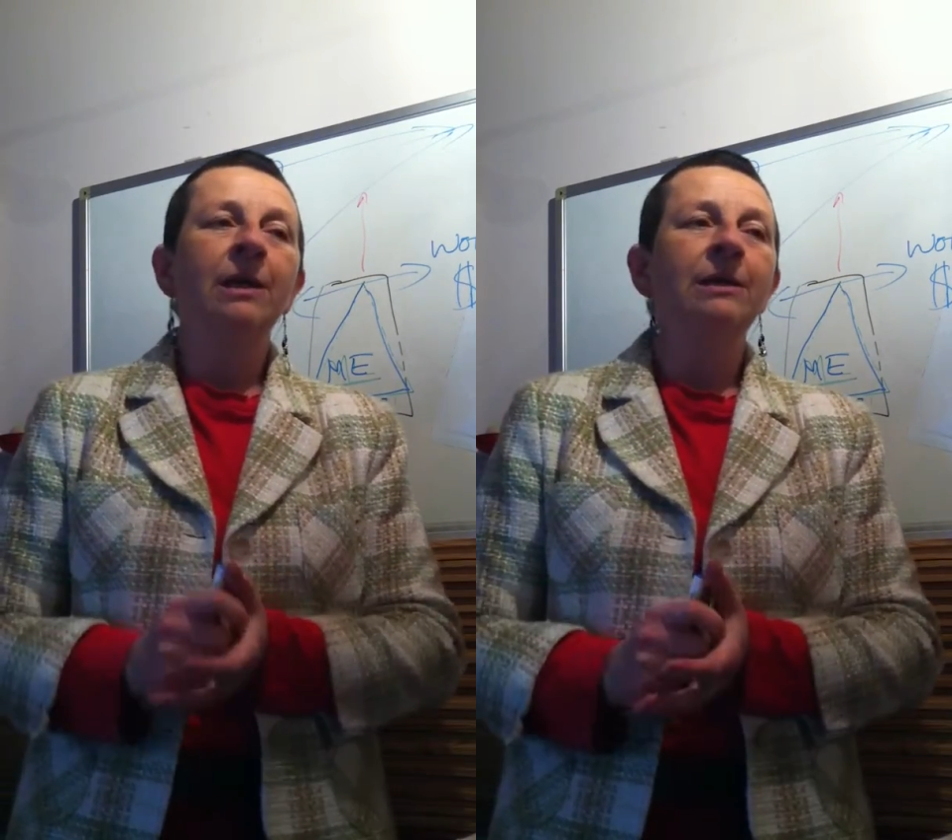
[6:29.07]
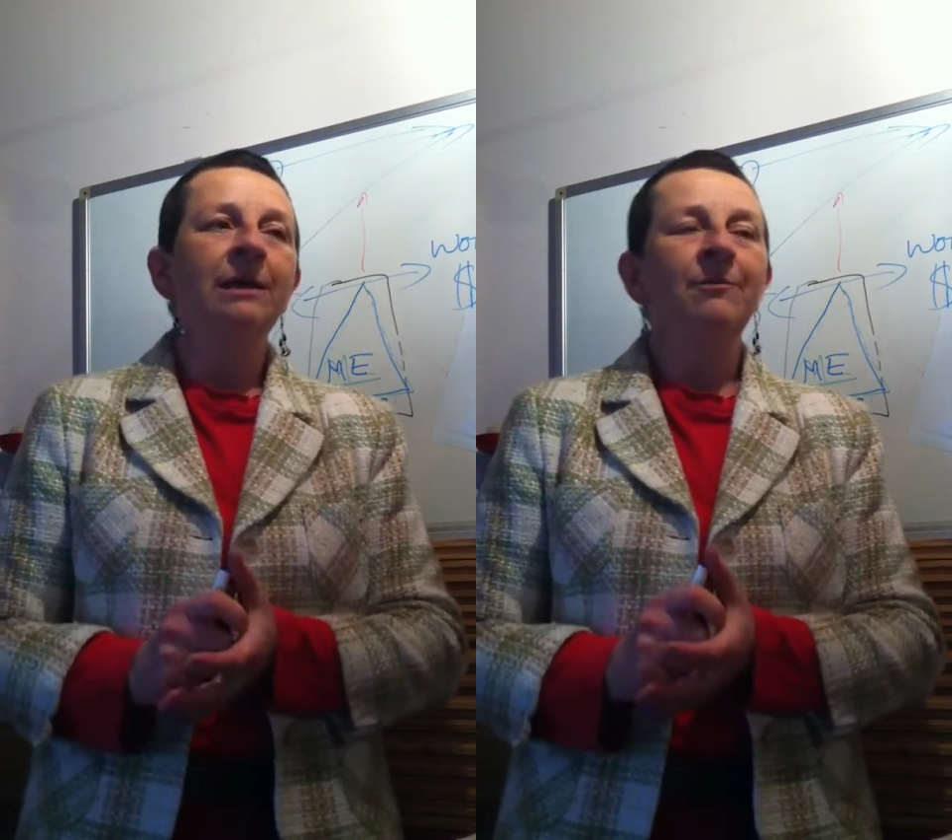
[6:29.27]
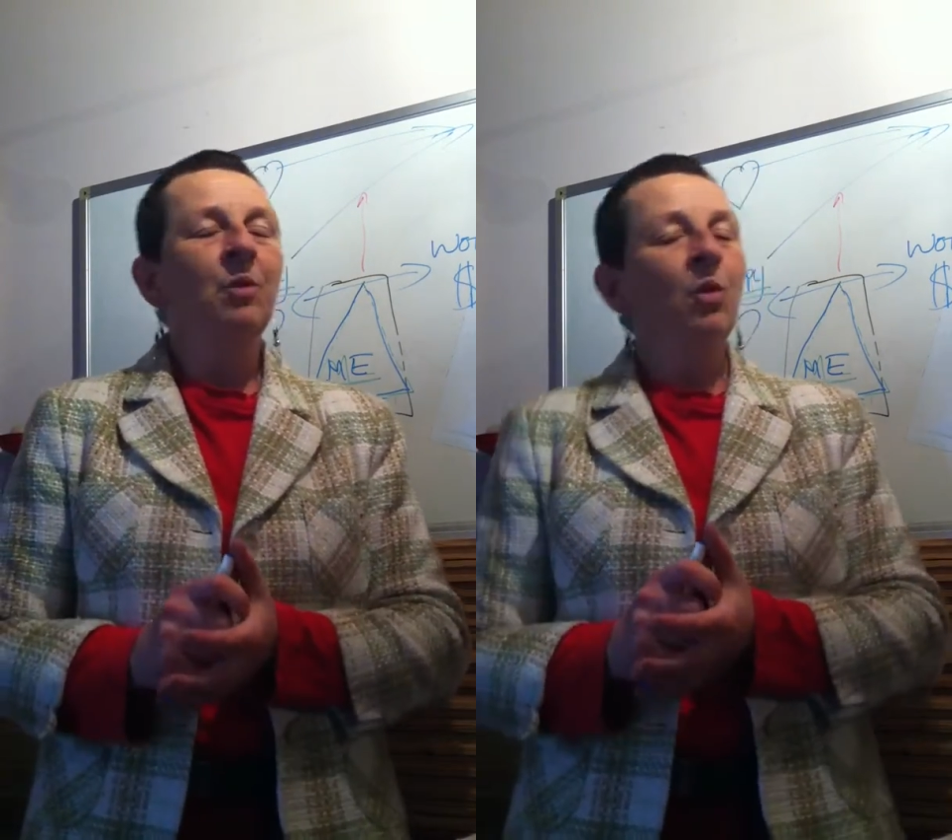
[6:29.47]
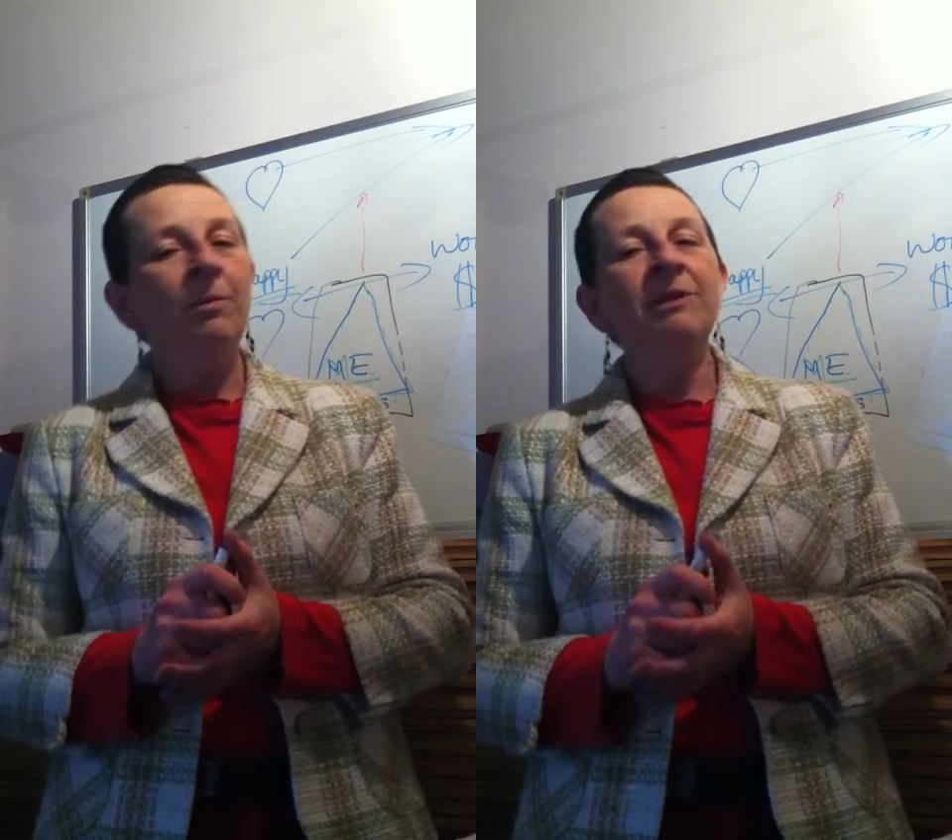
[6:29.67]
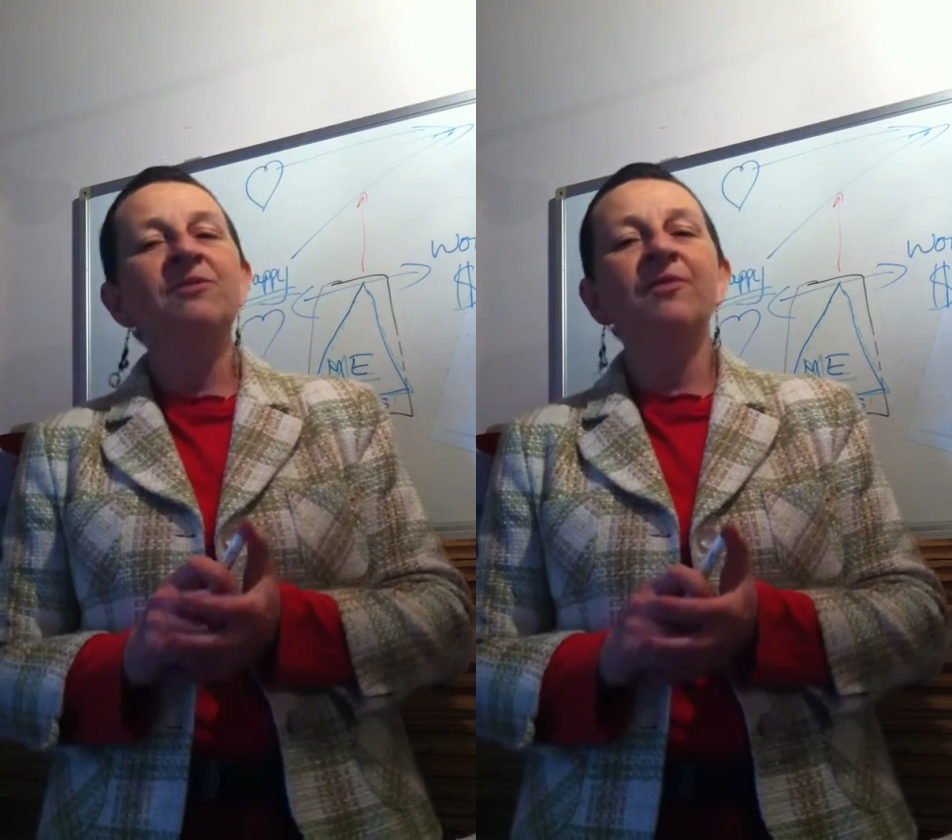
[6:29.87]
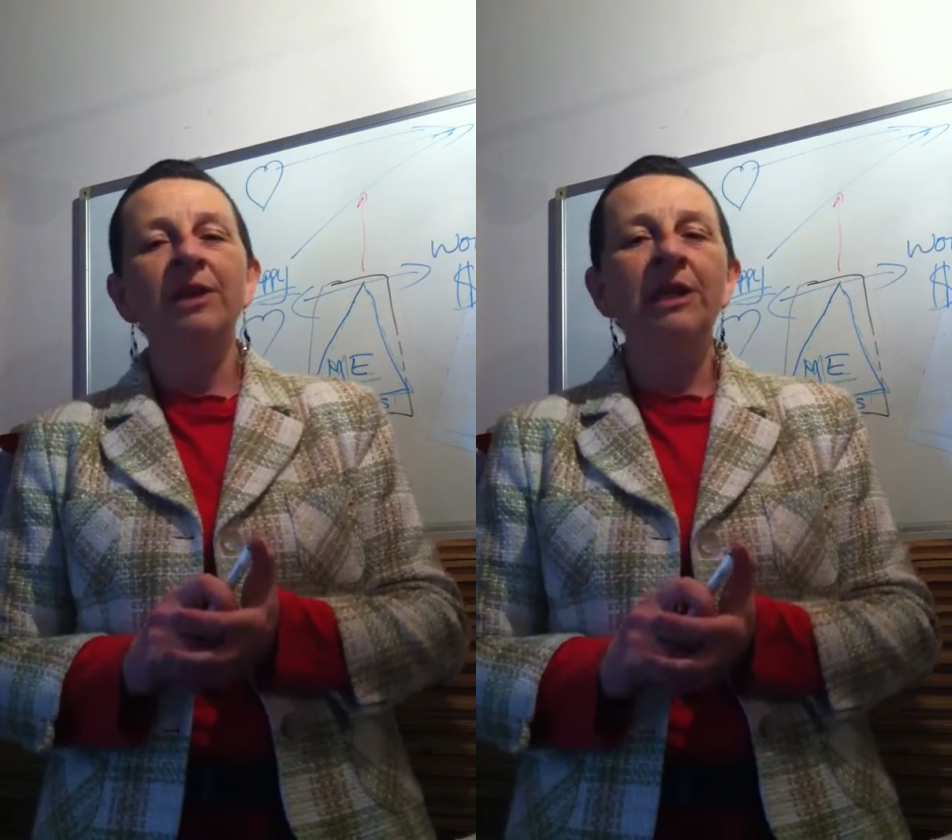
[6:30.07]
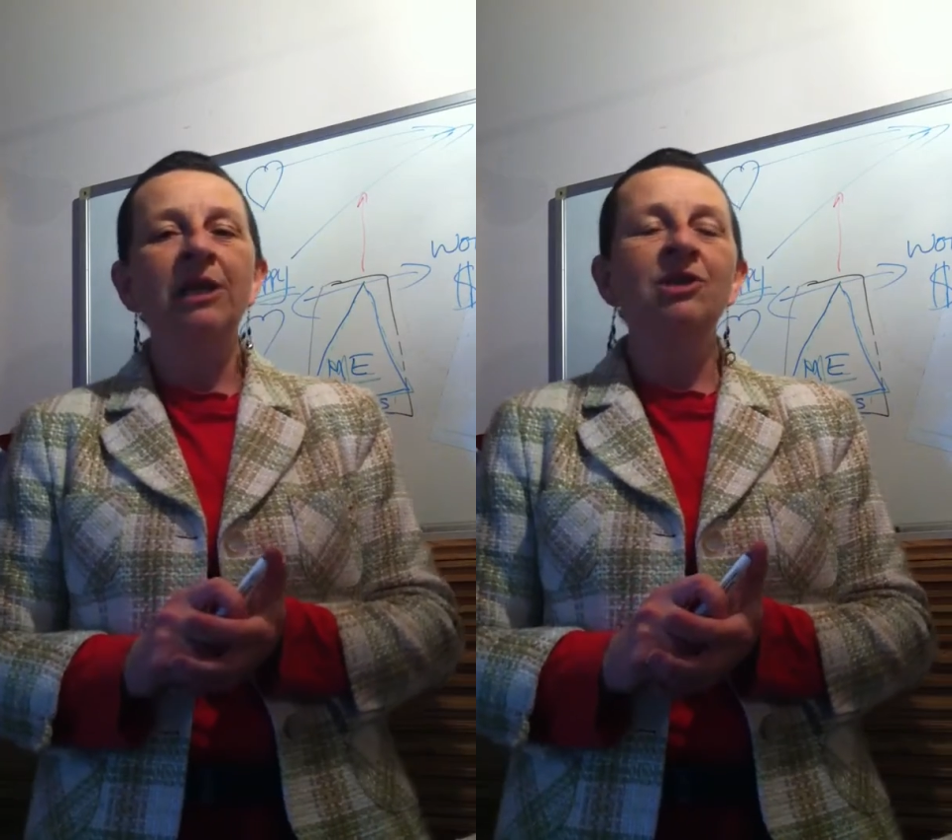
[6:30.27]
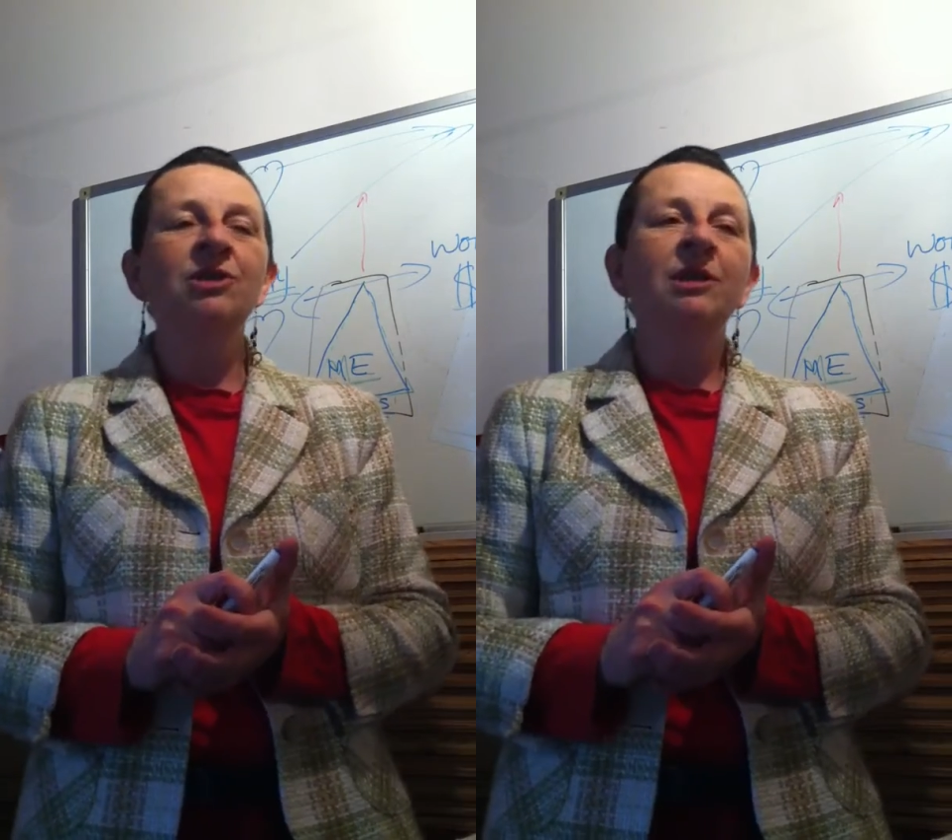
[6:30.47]
and they're almost
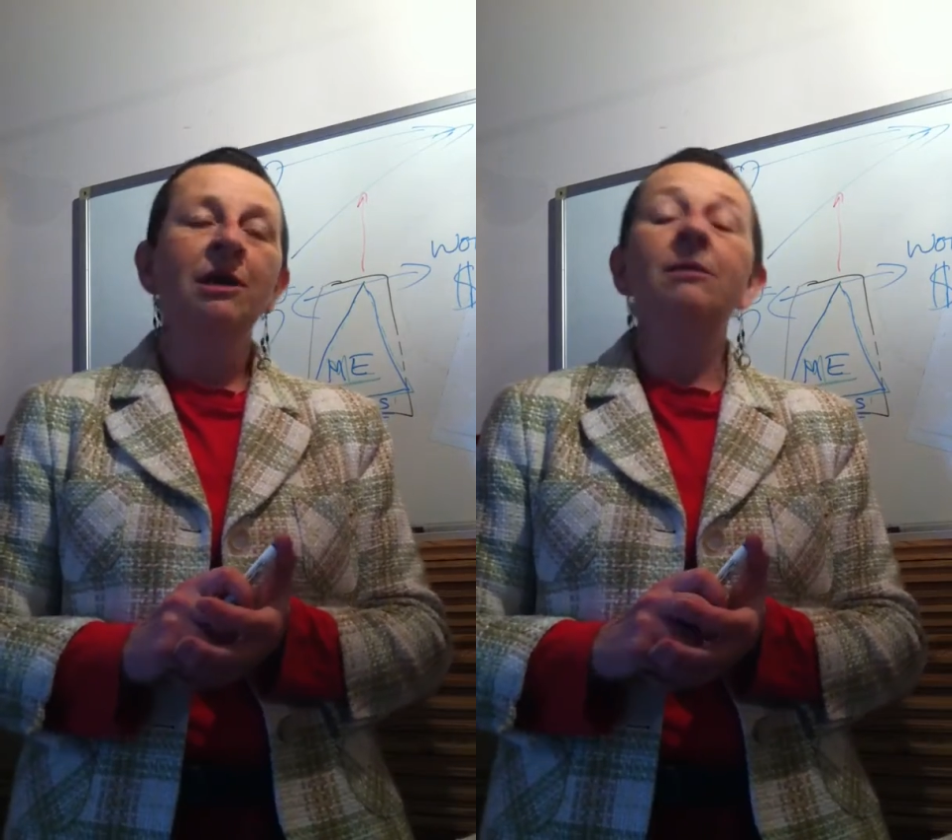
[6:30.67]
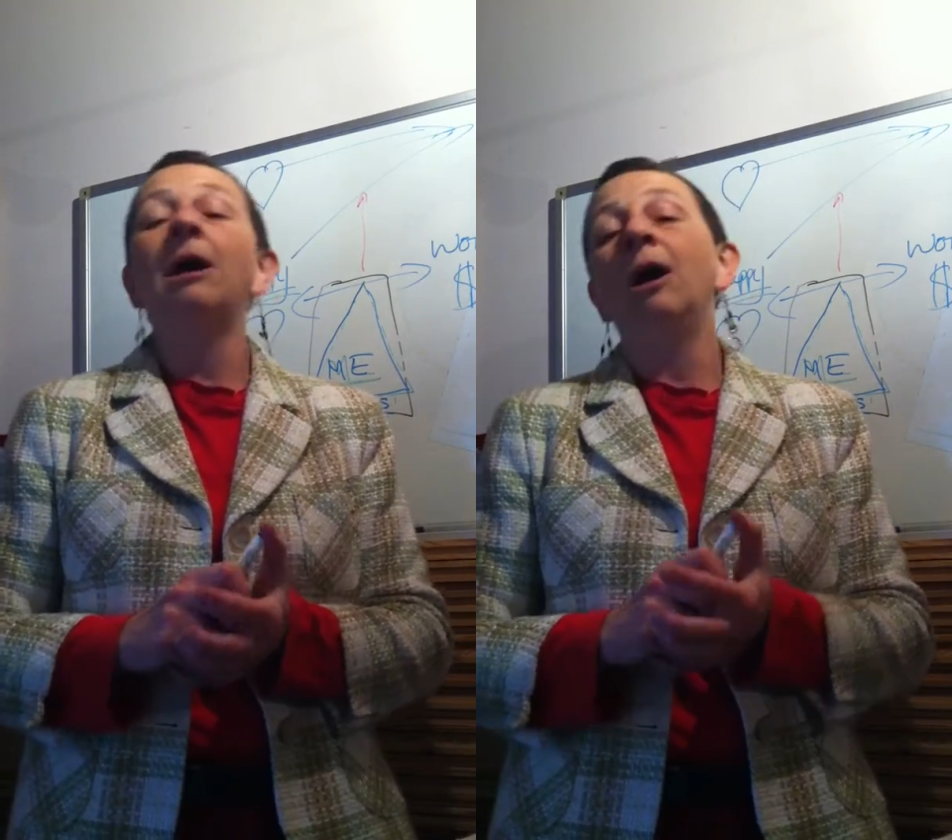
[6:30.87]
finished. And I,